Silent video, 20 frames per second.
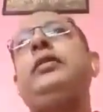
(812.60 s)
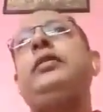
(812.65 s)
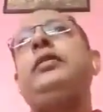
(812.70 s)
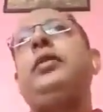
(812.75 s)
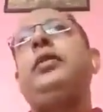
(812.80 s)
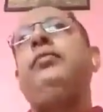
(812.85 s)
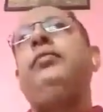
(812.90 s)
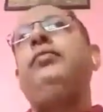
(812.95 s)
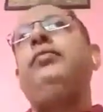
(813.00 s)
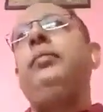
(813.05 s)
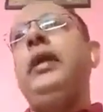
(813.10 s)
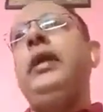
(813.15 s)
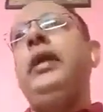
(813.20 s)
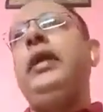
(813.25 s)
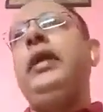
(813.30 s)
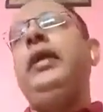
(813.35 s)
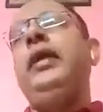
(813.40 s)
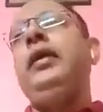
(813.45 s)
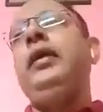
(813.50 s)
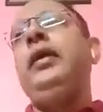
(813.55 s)
14th
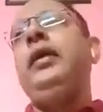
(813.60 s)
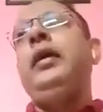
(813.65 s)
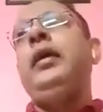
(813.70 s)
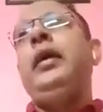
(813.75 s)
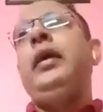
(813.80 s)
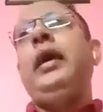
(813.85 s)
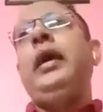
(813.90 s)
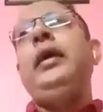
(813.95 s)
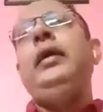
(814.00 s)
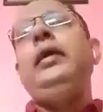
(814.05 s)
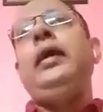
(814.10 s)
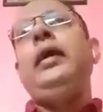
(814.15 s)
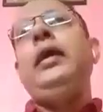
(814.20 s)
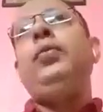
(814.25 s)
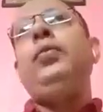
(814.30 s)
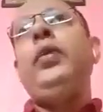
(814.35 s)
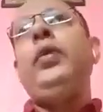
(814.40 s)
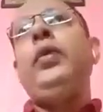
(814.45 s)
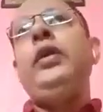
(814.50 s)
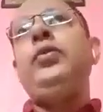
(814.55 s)
of May,
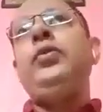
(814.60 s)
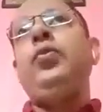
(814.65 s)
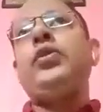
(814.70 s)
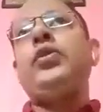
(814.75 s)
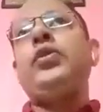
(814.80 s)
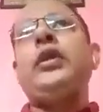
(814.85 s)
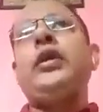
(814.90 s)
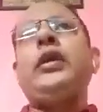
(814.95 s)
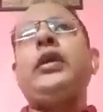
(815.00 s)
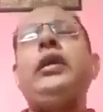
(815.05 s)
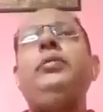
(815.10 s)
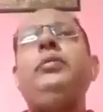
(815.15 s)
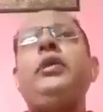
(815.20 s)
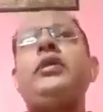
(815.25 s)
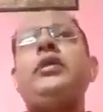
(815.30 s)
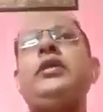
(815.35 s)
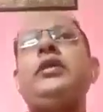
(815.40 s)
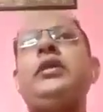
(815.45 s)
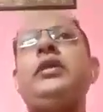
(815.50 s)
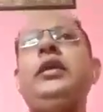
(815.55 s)
I went to
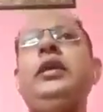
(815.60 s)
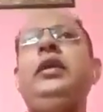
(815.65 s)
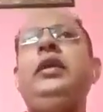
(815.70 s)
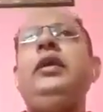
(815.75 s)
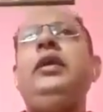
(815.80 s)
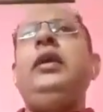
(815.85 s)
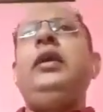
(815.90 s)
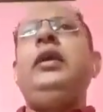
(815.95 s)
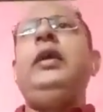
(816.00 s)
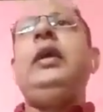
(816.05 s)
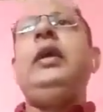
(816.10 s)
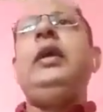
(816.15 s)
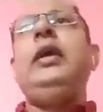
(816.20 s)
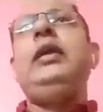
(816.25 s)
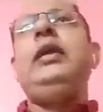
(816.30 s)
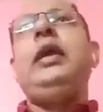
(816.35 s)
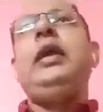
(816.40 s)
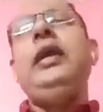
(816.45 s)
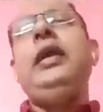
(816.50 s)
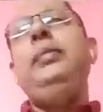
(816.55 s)
Osaka University
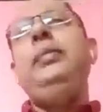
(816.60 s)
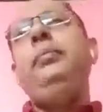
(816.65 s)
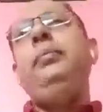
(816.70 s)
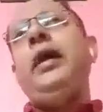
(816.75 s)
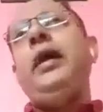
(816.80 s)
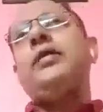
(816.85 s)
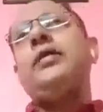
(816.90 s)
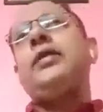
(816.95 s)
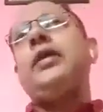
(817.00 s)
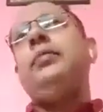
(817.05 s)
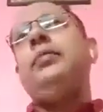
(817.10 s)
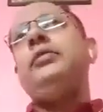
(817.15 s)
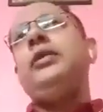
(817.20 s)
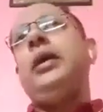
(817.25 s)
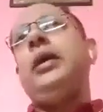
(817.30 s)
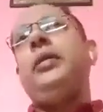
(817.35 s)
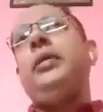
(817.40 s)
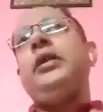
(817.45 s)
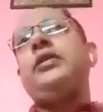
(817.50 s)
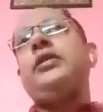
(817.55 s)
and I met
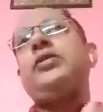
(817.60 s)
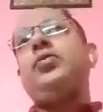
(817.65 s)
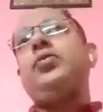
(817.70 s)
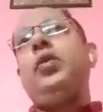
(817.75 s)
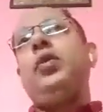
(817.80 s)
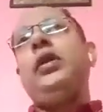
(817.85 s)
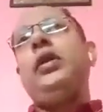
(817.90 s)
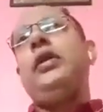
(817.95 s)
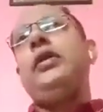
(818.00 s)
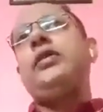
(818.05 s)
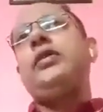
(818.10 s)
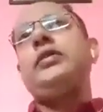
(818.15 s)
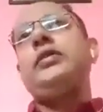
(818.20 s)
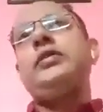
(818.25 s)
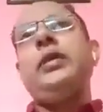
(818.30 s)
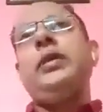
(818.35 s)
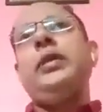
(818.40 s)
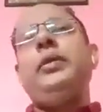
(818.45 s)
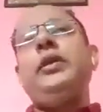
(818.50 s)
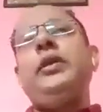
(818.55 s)
some Japanese
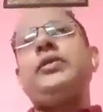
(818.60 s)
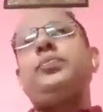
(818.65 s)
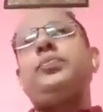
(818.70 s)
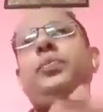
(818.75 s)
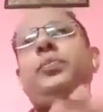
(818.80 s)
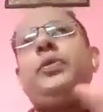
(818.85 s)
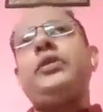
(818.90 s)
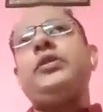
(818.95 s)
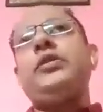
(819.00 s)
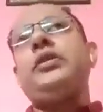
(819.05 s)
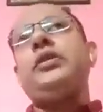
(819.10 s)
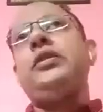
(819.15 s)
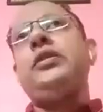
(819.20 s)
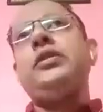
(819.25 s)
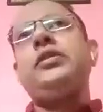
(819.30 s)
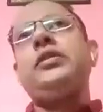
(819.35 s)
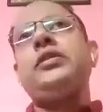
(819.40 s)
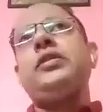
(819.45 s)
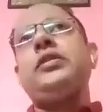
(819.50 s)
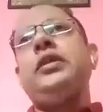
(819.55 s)
scholars, Japanese
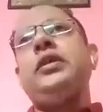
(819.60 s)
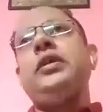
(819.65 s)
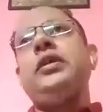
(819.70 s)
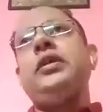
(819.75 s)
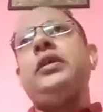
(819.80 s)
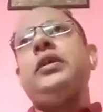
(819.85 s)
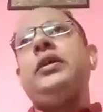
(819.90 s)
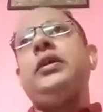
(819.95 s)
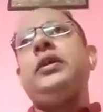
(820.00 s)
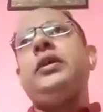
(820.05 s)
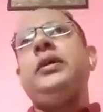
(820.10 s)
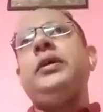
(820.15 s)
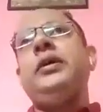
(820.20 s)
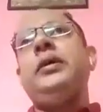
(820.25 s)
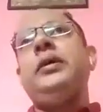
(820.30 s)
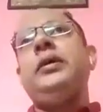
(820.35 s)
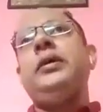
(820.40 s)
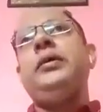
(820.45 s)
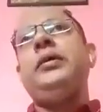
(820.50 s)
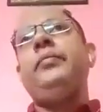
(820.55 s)
professors
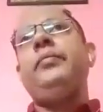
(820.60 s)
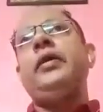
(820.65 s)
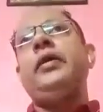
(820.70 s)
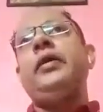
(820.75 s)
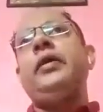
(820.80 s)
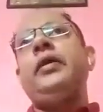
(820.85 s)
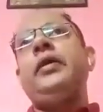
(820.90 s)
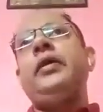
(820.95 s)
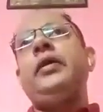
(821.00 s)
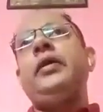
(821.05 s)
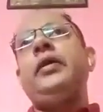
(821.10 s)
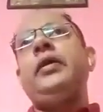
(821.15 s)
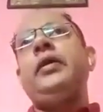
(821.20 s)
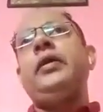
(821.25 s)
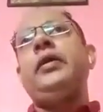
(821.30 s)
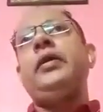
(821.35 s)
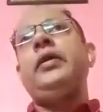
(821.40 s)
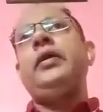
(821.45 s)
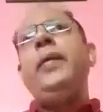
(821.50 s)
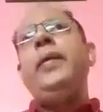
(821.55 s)
to
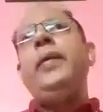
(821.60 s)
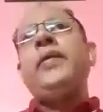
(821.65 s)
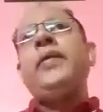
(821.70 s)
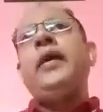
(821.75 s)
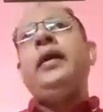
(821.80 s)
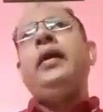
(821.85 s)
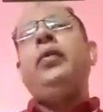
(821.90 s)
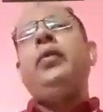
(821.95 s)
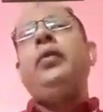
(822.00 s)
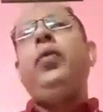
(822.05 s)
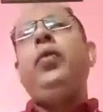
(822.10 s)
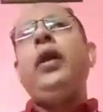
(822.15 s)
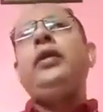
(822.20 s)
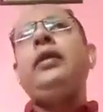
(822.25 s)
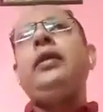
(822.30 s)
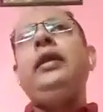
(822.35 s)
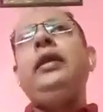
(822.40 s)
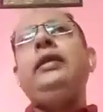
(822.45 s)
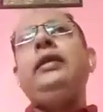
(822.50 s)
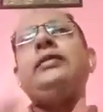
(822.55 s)
know
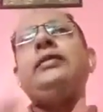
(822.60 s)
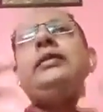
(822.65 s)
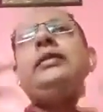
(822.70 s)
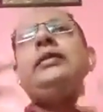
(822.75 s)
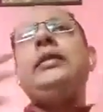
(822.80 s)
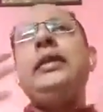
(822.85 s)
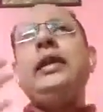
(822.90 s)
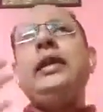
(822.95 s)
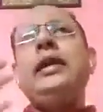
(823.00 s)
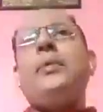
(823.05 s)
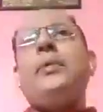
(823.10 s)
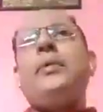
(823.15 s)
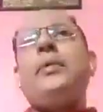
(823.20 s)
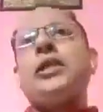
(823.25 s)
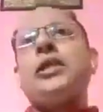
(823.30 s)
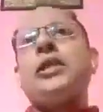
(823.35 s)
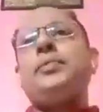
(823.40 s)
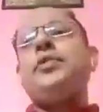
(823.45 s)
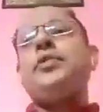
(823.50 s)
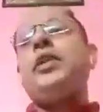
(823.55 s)
what is their
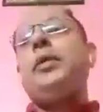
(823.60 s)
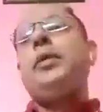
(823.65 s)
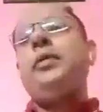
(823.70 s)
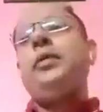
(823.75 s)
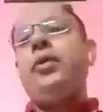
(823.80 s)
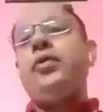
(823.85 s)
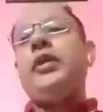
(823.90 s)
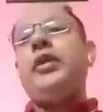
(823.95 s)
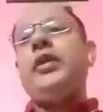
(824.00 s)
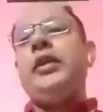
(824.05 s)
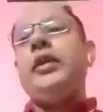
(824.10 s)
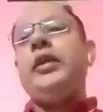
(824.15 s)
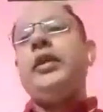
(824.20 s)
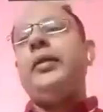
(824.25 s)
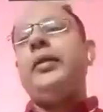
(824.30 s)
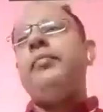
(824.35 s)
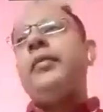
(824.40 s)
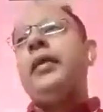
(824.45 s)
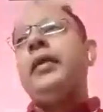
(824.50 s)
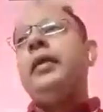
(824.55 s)
perception about
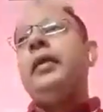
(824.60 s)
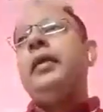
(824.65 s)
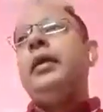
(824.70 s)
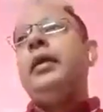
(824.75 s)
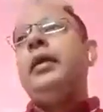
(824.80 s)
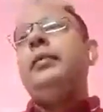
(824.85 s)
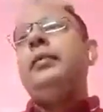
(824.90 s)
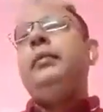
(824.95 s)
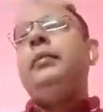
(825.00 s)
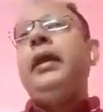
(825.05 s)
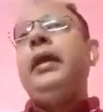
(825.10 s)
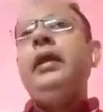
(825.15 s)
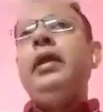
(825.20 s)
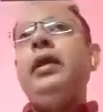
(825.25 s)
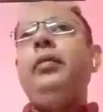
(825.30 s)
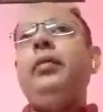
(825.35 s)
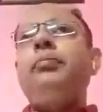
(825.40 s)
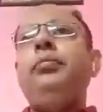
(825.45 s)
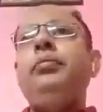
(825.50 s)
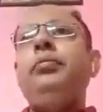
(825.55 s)
India.
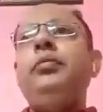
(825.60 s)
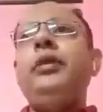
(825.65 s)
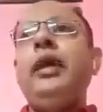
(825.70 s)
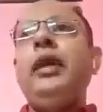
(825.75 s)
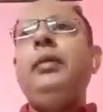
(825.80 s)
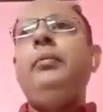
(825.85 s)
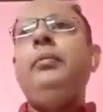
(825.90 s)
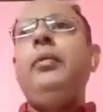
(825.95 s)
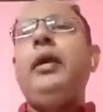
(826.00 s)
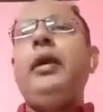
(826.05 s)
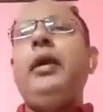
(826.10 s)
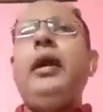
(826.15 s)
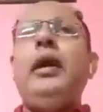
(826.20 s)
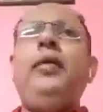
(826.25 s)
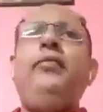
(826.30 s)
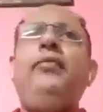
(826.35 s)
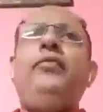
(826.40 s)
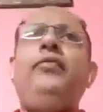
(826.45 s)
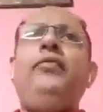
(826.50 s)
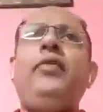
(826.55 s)
Many of them
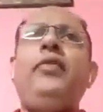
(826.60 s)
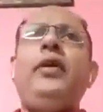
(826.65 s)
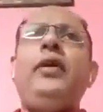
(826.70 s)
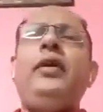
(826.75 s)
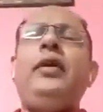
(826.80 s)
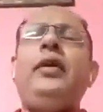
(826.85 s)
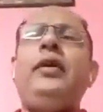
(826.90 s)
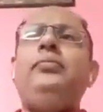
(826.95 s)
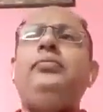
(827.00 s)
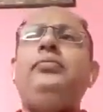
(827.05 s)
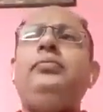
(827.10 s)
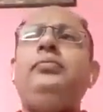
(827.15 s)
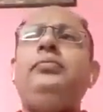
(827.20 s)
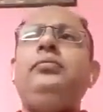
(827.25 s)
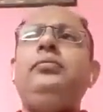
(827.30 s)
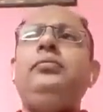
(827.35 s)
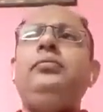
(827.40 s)
have a